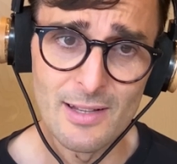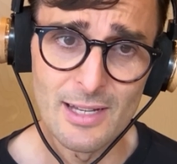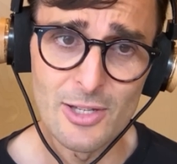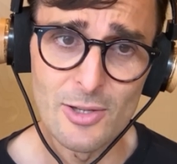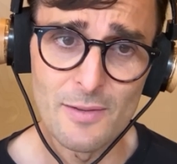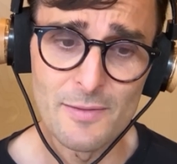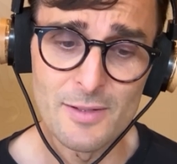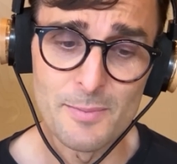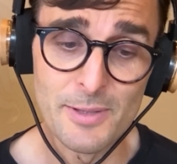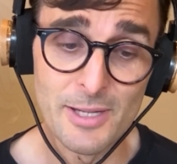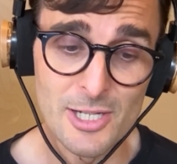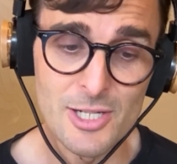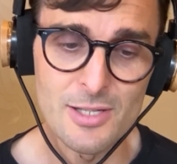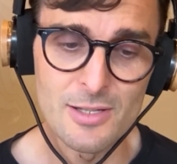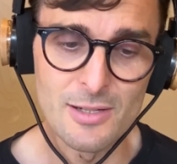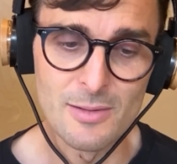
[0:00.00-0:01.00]
Like you have to
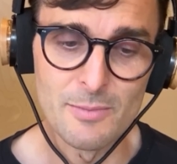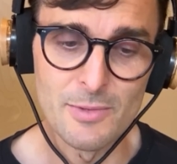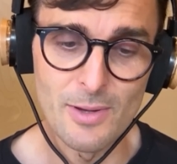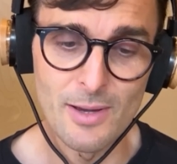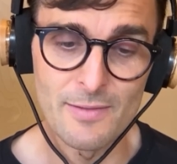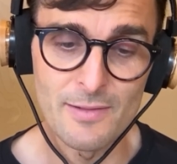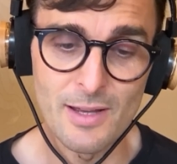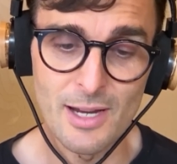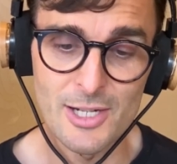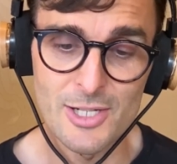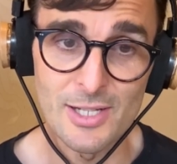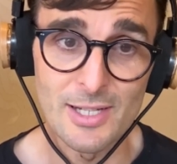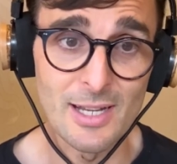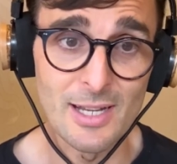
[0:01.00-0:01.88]
pitch them, you have to actually get